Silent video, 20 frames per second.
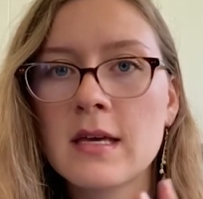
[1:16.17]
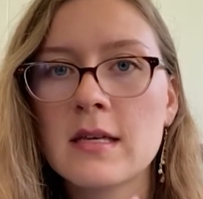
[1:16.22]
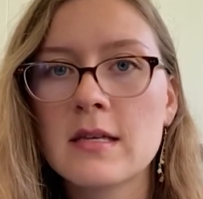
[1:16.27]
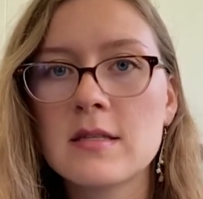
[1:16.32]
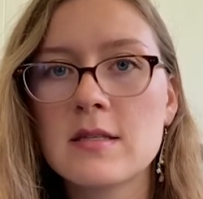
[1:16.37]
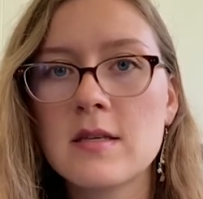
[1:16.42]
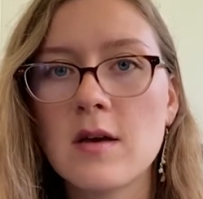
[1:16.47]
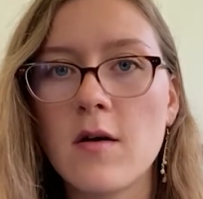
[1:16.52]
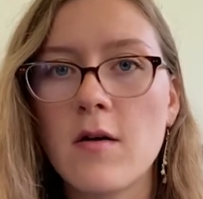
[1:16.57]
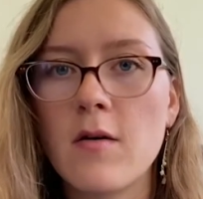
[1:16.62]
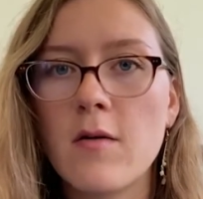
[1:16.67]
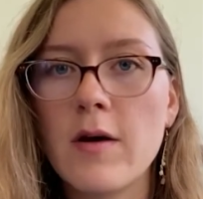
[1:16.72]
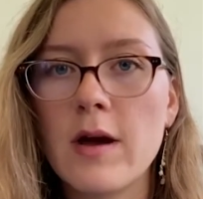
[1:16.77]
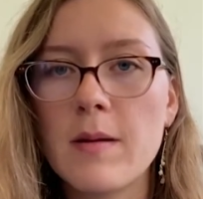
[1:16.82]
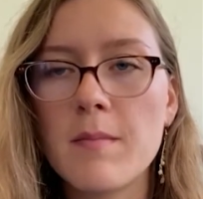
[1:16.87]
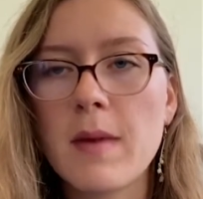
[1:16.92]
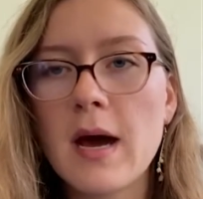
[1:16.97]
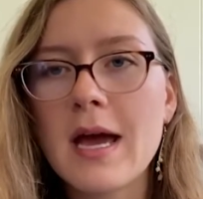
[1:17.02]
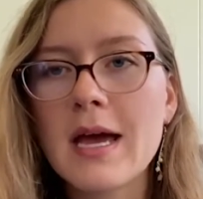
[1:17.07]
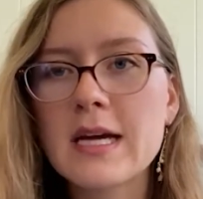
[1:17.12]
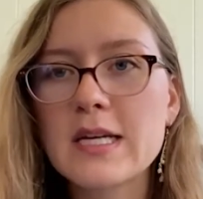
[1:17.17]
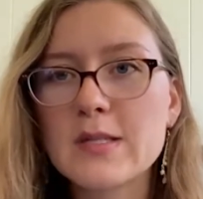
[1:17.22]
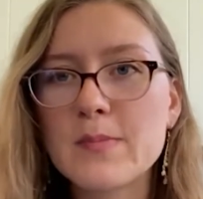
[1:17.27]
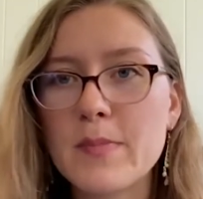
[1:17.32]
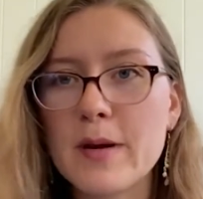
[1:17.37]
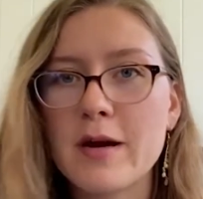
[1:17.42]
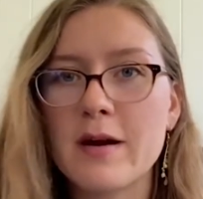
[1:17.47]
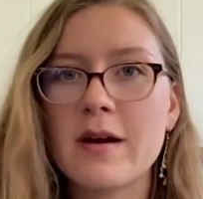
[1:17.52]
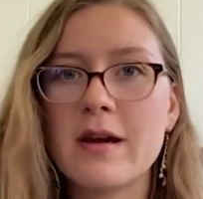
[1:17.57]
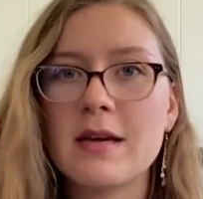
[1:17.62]
So in my
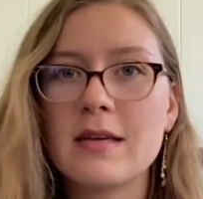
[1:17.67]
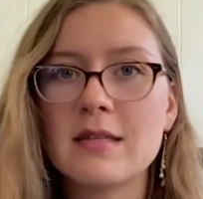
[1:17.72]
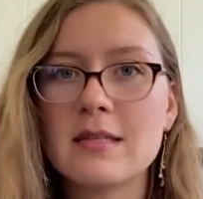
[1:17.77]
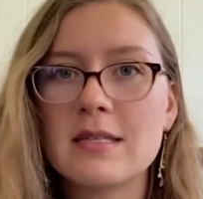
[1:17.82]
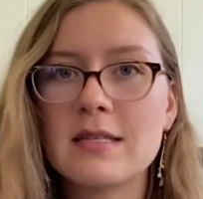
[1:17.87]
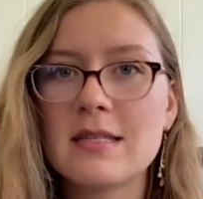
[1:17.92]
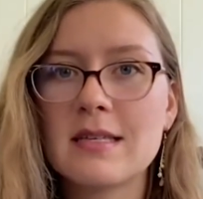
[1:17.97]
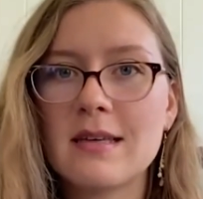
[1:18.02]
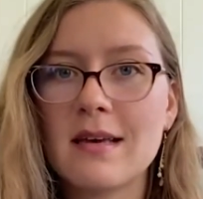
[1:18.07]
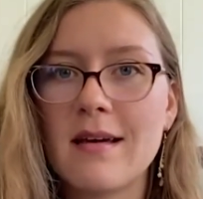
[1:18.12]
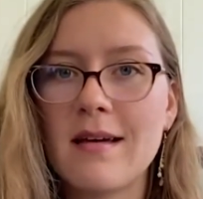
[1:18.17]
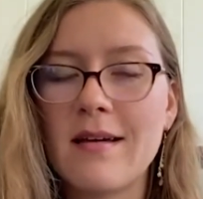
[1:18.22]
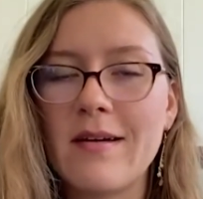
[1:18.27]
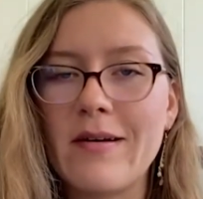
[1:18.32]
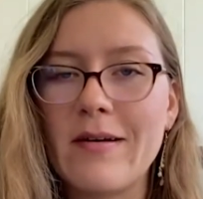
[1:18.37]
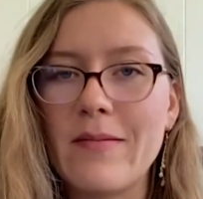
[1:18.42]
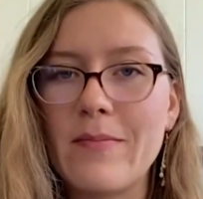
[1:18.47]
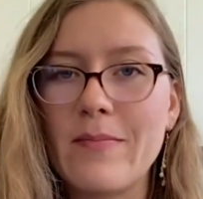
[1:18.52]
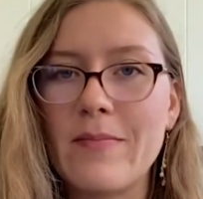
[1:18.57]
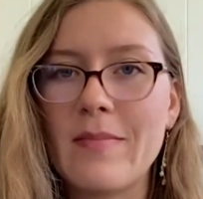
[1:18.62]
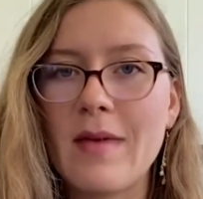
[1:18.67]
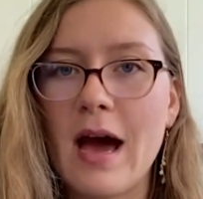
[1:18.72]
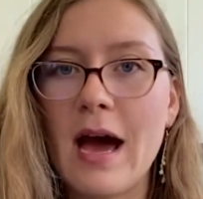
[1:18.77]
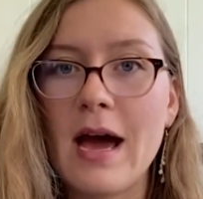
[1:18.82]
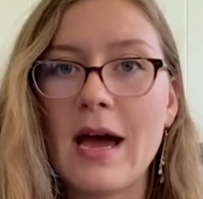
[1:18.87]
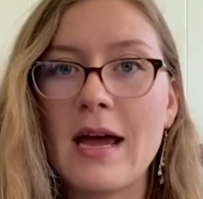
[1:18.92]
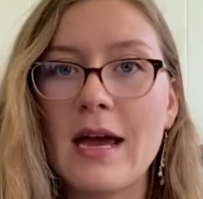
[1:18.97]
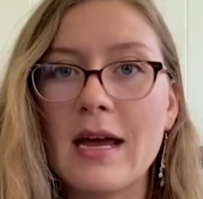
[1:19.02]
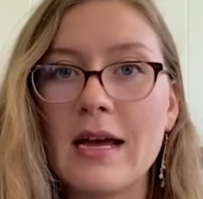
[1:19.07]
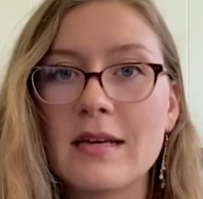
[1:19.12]
experience,
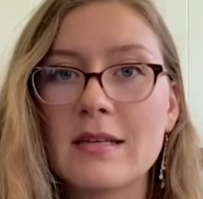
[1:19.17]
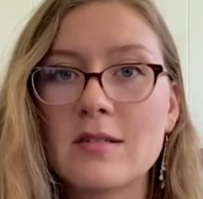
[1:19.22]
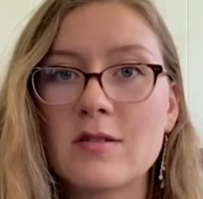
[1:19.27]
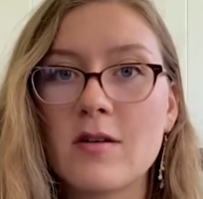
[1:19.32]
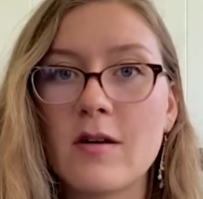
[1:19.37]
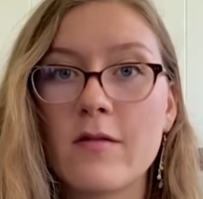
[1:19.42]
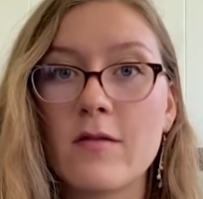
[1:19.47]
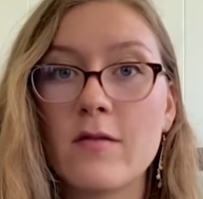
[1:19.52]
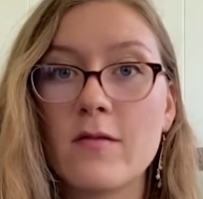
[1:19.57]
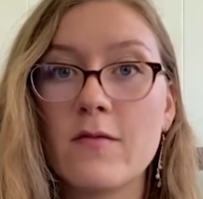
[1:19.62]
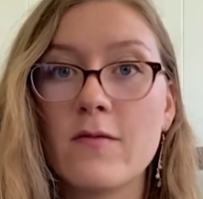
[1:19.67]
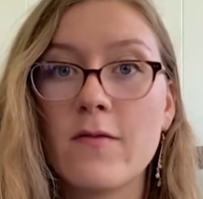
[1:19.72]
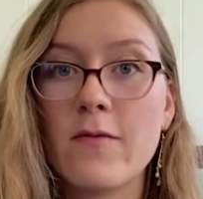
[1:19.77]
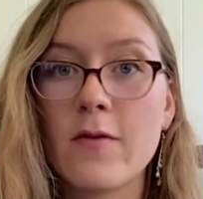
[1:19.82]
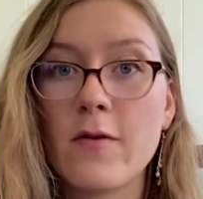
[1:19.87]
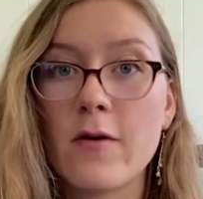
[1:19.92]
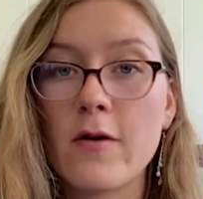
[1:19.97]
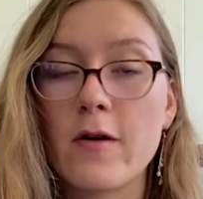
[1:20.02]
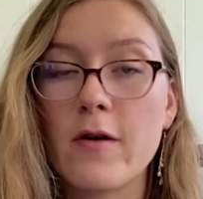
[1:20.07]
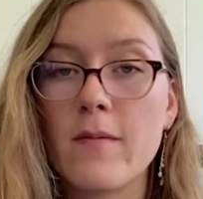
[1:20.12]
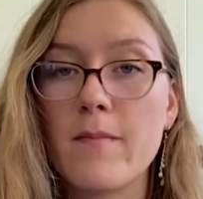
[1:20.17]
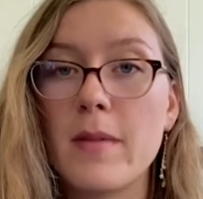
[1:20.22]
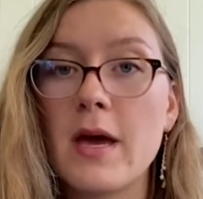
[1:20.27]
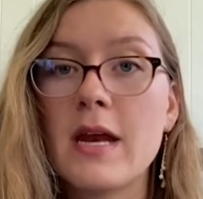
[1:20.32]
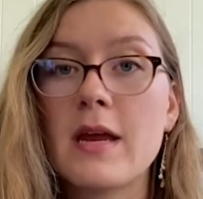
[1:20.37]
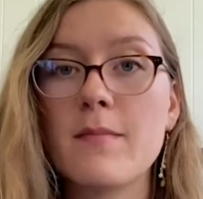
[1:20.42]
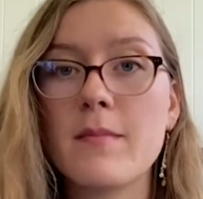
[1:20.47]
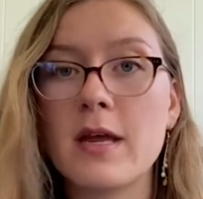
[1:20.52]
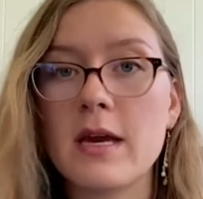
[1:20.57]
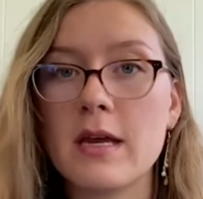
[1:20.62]
I struggled for
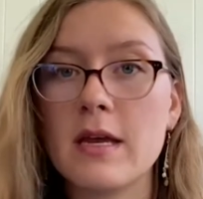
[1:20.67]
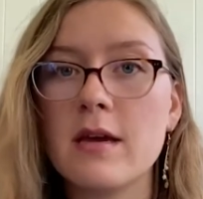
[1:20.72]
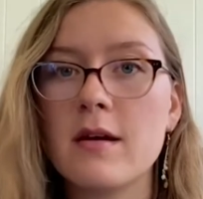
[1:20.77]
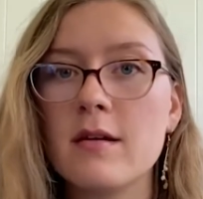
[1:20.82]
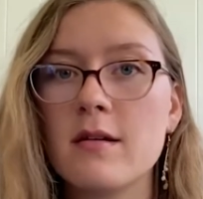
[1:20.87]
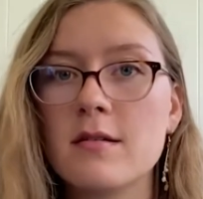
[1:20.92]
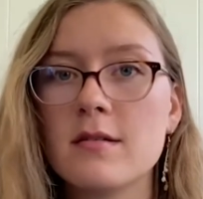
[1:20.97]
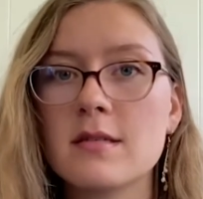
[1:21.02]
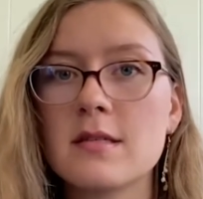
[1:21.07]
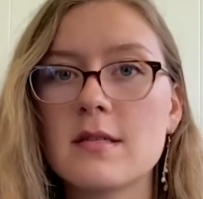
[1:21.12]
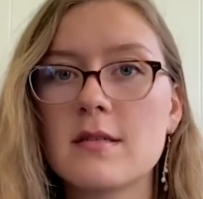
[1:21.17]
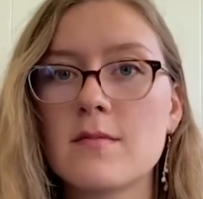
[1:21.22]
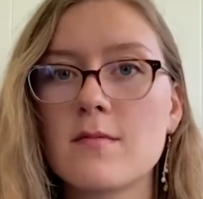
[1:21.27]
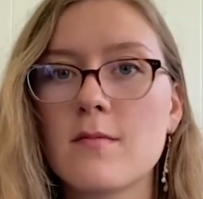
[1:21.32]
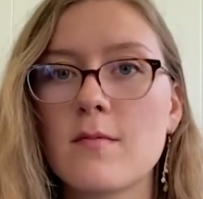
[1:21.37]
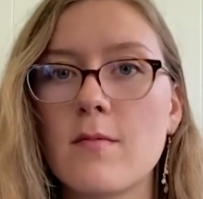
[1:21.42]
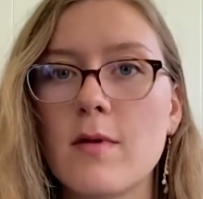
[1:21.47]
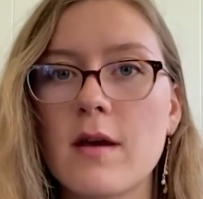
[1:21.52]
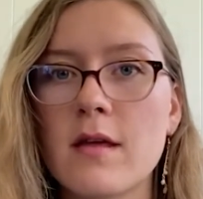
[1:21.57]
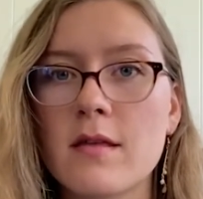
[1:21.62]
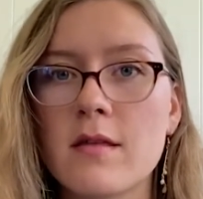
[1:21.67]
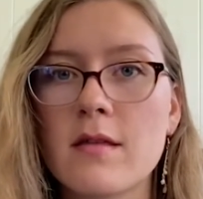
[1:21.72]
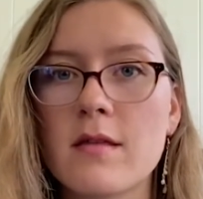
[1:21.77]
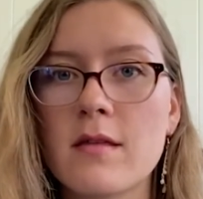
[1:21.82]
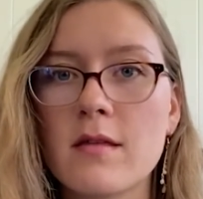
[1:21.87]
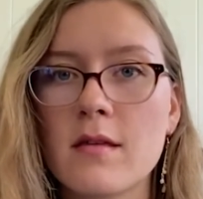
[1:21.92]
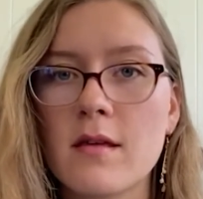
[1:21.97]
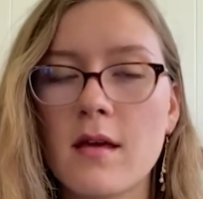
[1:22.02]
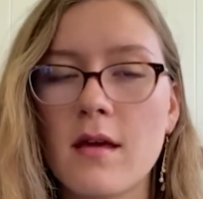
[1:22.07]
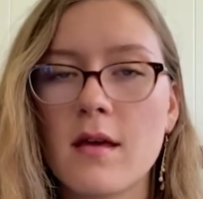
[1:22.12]
many, many years with
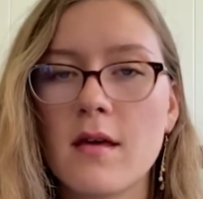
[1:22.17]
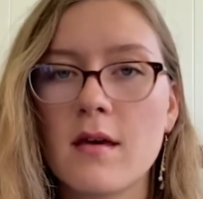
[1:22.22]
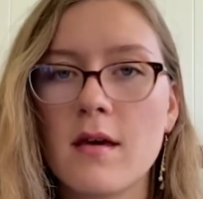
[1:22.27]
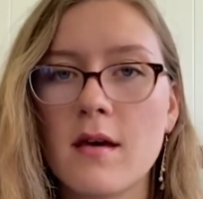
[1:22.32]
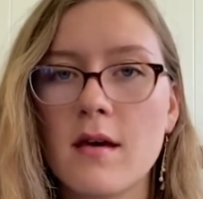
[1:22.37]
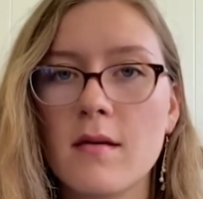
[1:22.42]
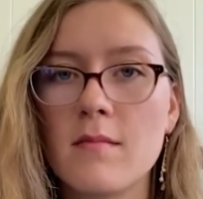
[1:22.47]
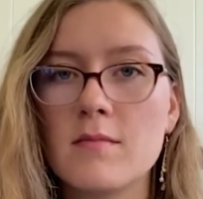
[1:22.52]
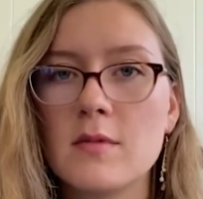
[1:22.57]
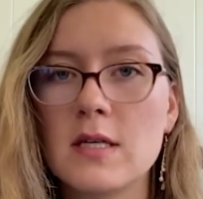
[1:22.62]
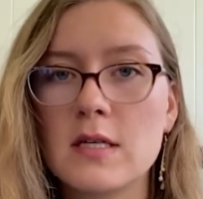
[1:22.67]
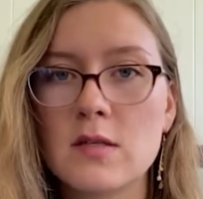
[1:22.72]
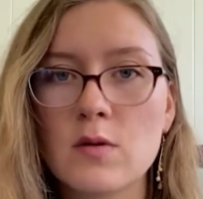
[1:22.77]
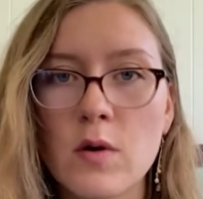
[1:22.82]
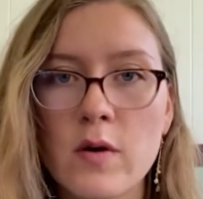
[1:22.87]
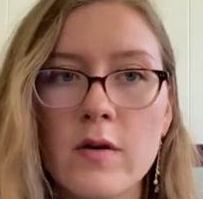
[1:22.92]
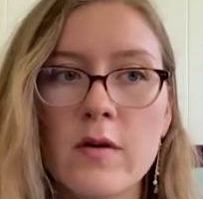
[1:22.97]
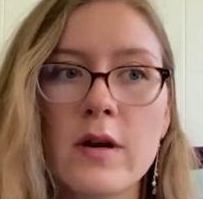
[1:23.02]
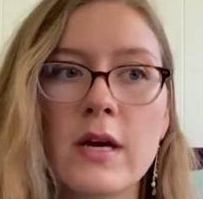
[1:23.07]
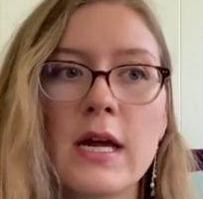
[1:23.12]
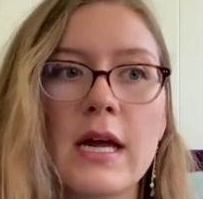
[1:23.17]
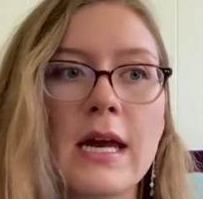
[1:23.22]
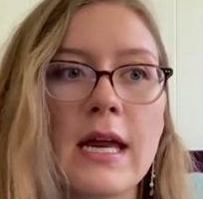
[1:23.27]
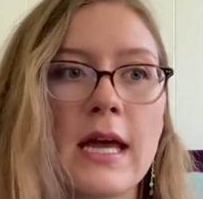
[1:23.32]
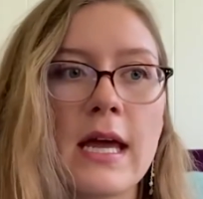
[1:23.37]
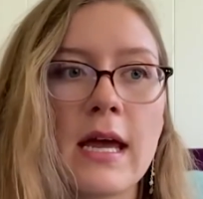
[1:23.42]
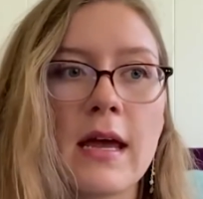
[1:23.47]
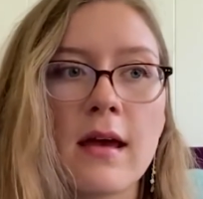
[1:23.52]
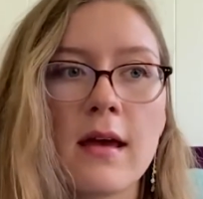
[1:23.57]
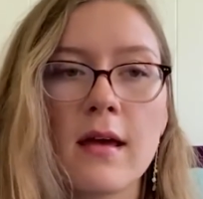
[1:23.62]
disordered
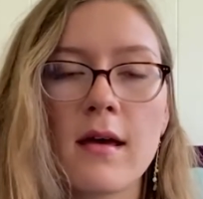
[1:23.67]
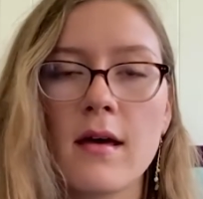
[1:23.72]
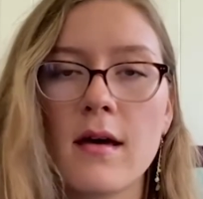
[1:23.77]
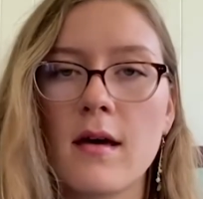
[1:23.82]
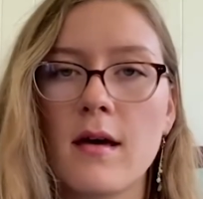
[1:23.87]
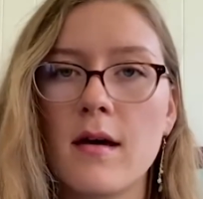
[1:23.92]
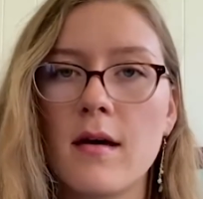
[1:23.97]
eating,